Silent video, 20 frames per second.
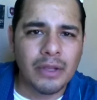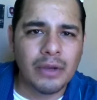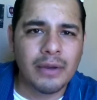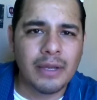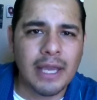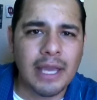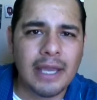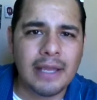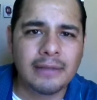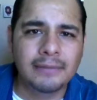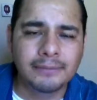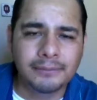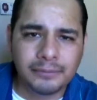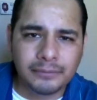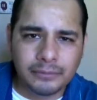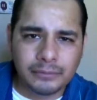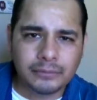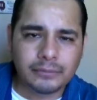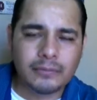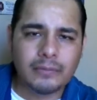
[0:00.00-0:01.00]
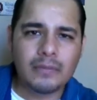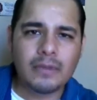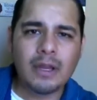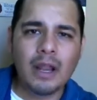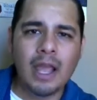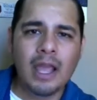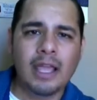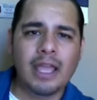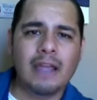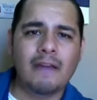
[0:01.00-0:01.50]
Okay,
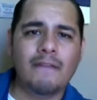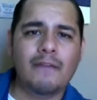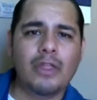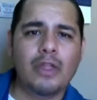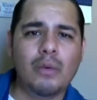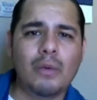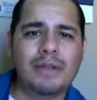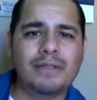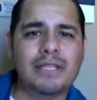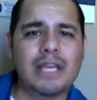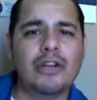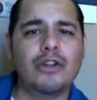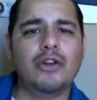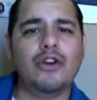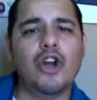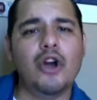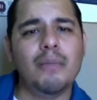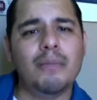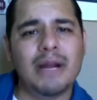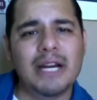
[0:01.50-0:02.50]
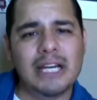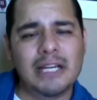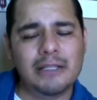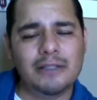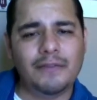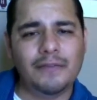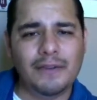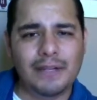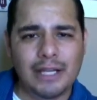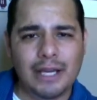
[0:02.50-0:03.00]
again, for the ones that don't know, my name
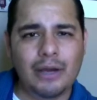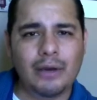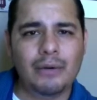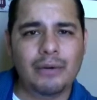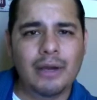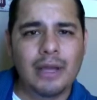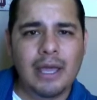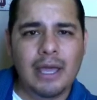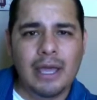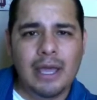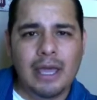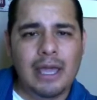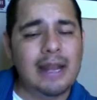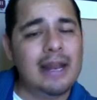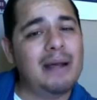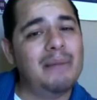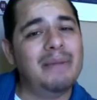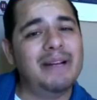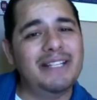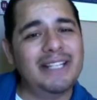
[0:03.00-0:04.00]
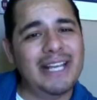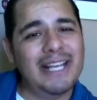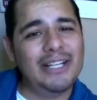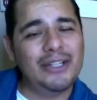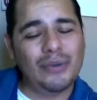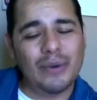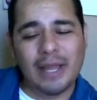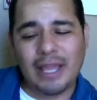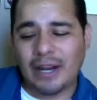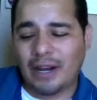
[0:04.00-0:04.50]
is Fidel and I'm a day
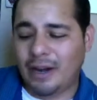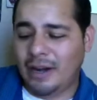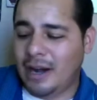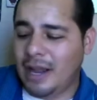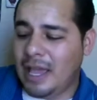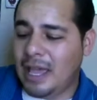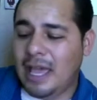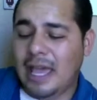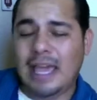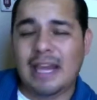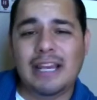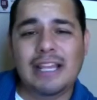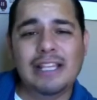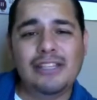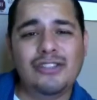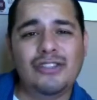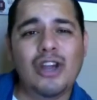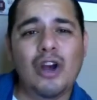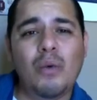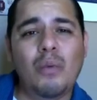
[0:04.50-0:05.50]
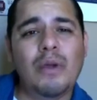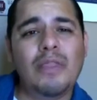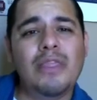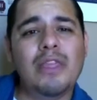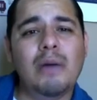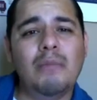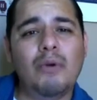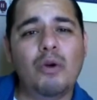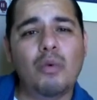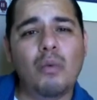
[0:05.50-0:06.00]
trader, and let's start with
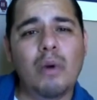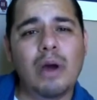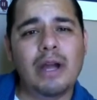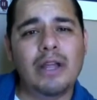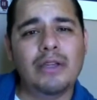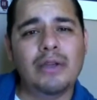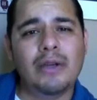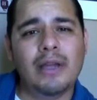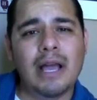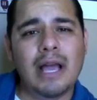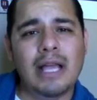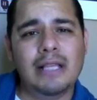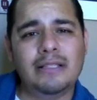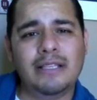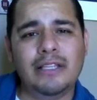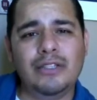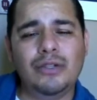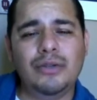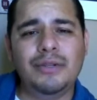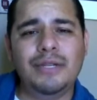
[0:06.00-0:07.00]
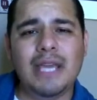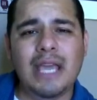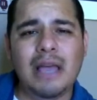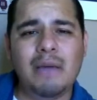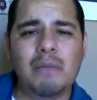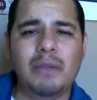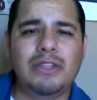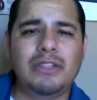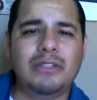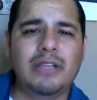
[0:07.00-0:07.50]
number one you guys. And today
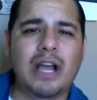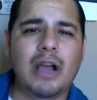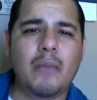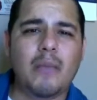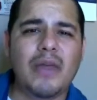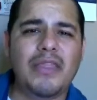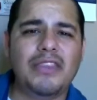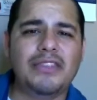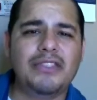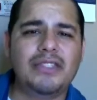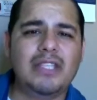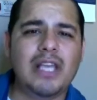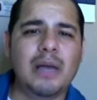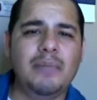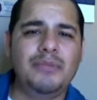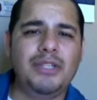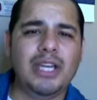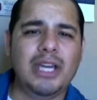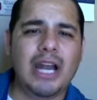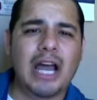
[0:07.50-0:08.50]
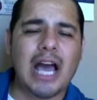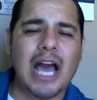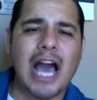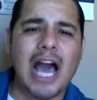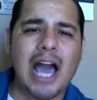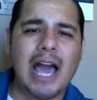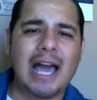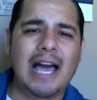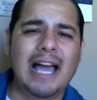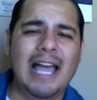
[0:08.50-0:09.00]
I'm going to talk about the subject of
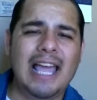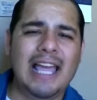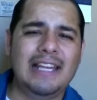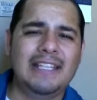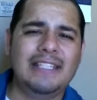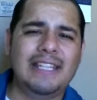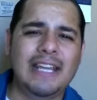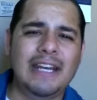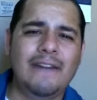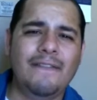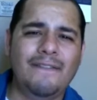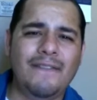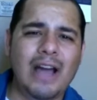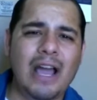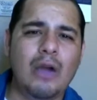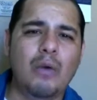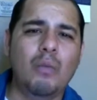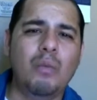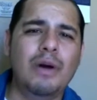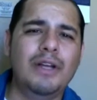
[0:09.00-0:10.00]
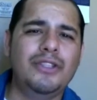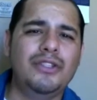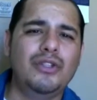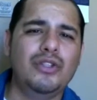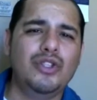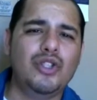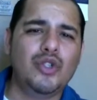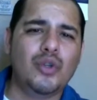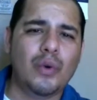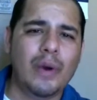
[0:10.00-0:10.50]
how I identify what to
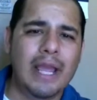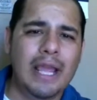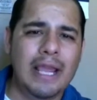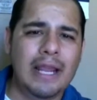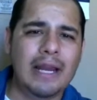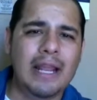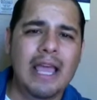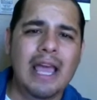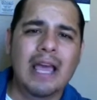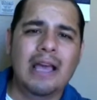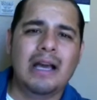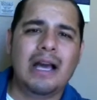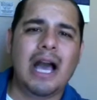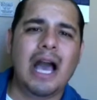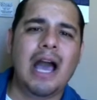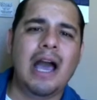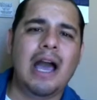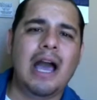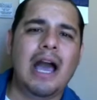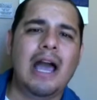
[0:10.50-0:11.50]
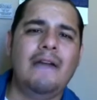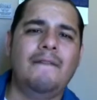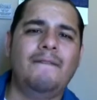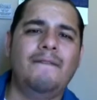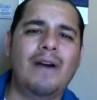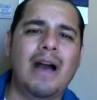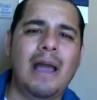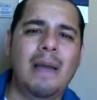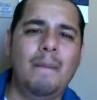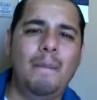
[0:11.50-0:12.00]
trade, how I
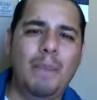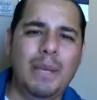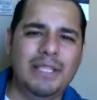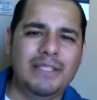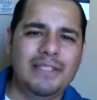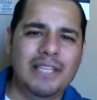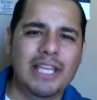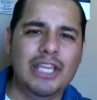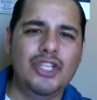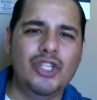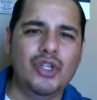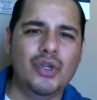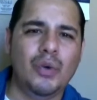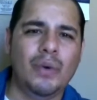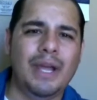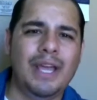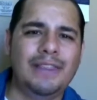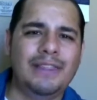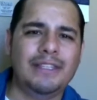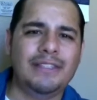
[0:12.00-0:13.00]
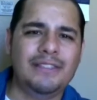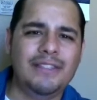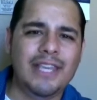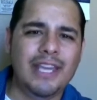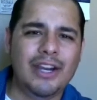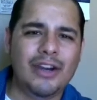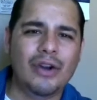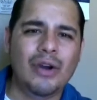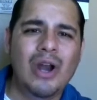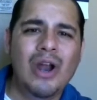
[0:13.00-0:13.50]
find potential in the
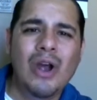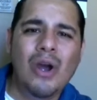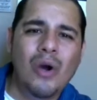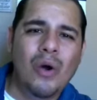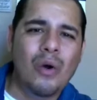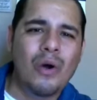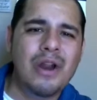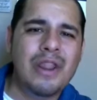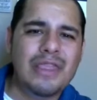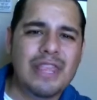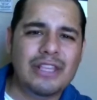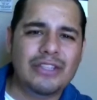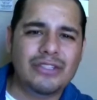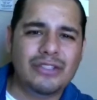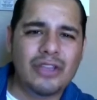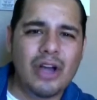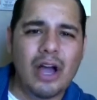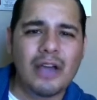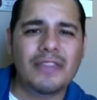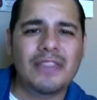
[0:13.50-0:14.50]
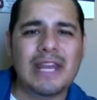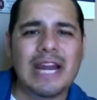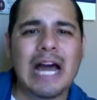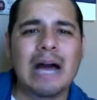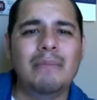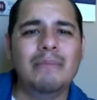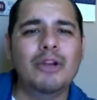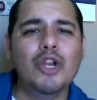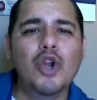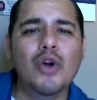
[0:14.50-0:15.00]
ticker or in the stock that
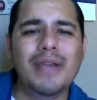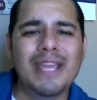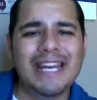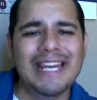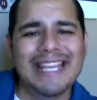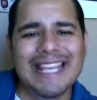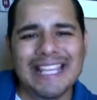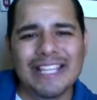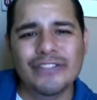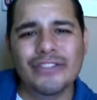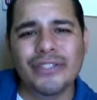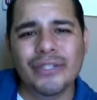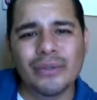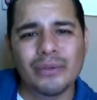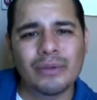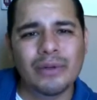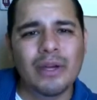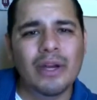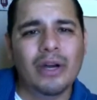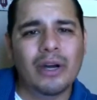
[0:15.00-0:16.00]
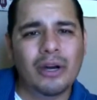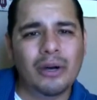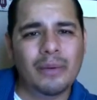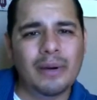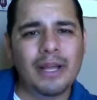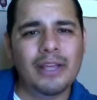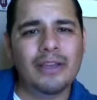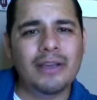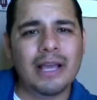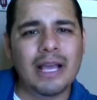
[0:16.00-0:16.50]
I'm looking into.
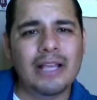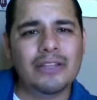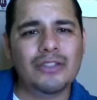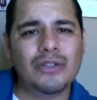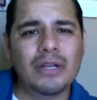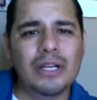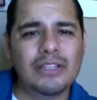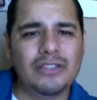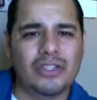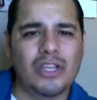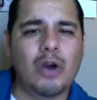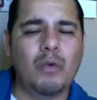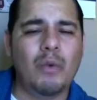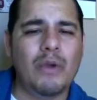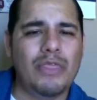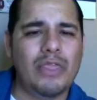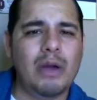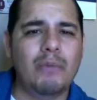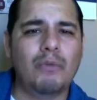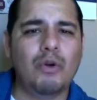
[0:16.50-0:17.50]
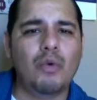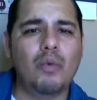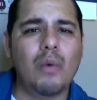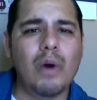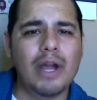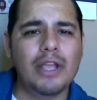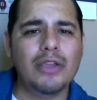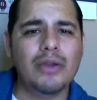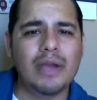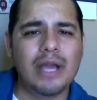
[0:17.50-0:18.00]
Alright you guys, so let's start with number
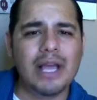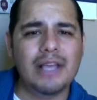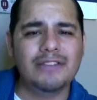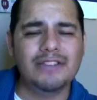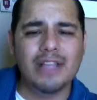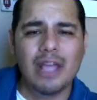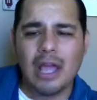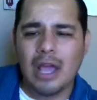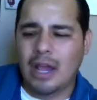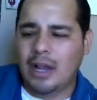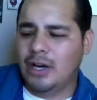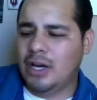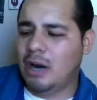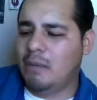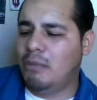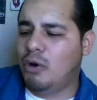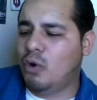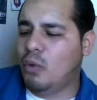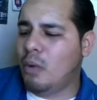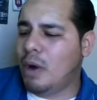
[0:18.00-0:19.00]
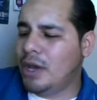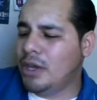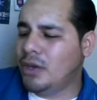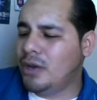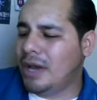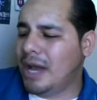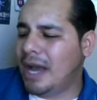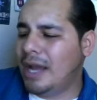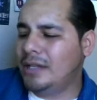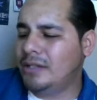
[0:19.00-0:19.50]
one you guys. Number one you
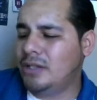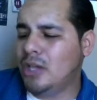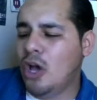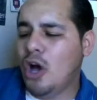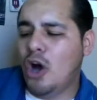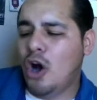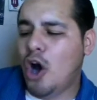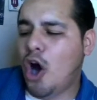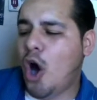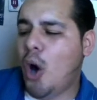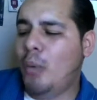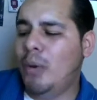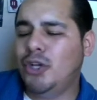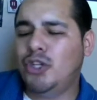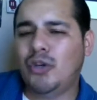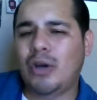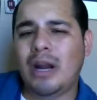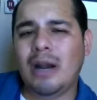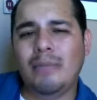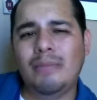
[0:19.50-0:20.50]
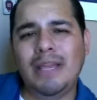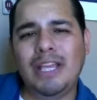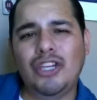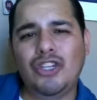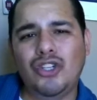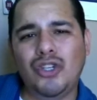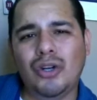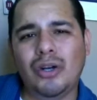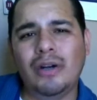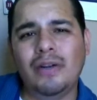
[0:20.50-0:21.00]
guys, always try to make
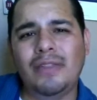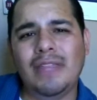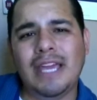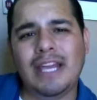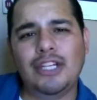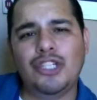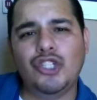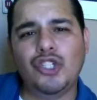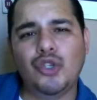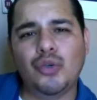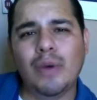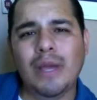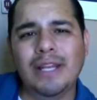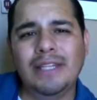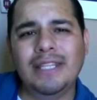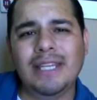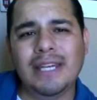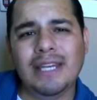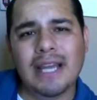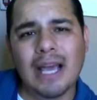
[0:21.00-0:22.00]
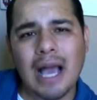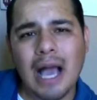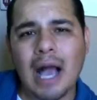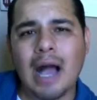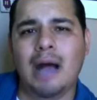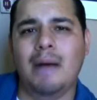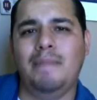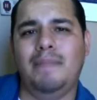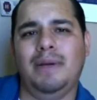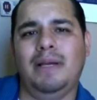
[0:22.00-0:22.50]
sure that it's trending
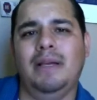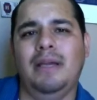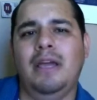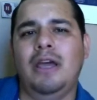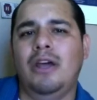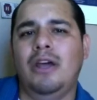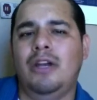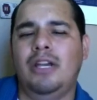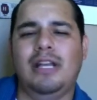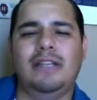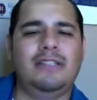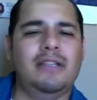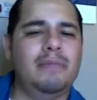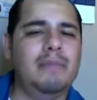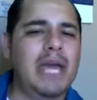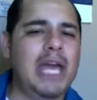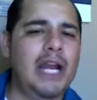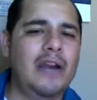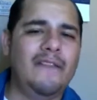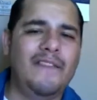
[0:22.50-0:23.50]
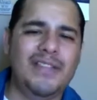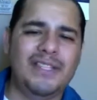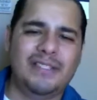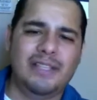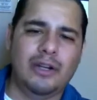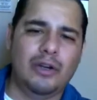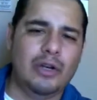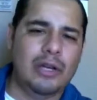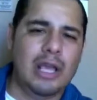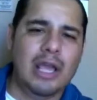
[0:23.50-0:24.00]
up. Doesn't matter if it's
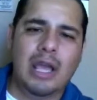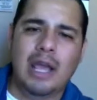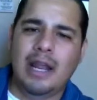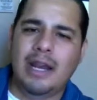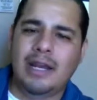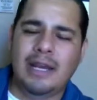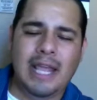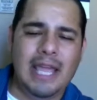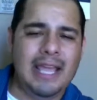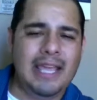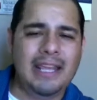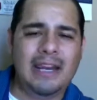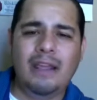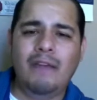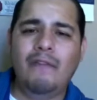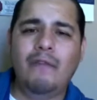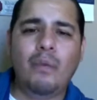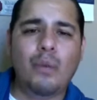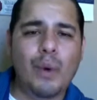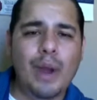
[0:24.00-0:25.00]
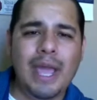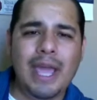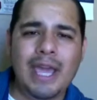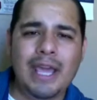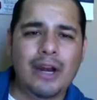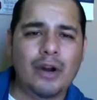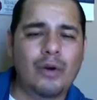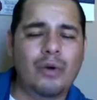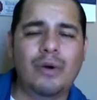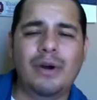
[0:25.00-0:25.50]
in negative
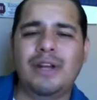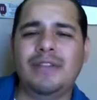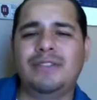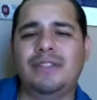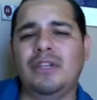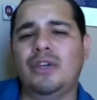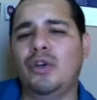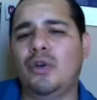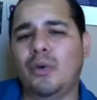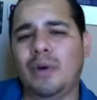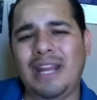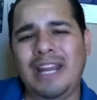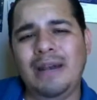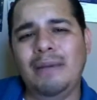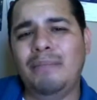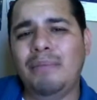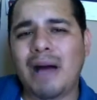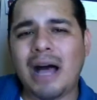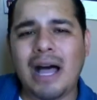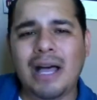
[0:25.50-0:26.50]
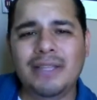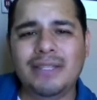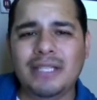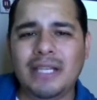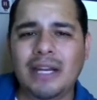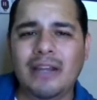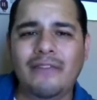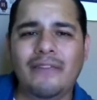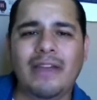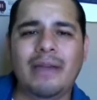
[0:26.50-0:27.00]
red or it's in green
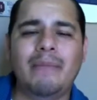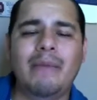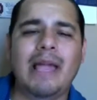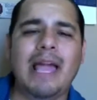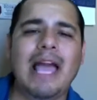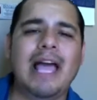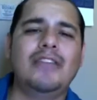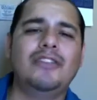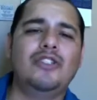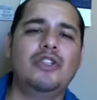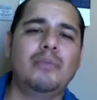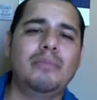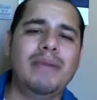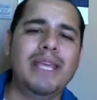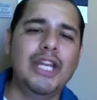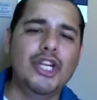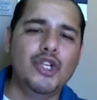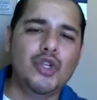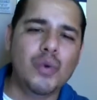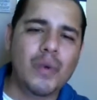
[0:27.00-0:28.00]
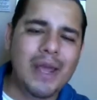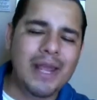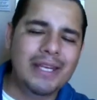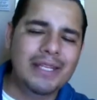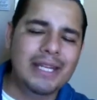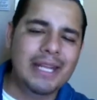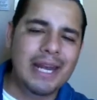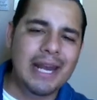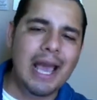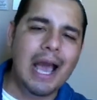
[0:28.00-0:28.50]
positive, it has to be
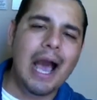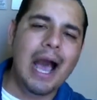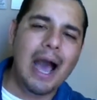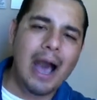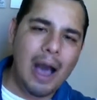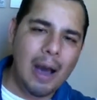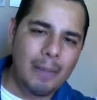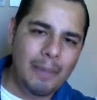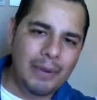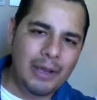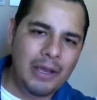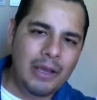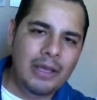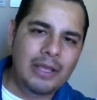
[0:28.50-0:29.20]
trending up.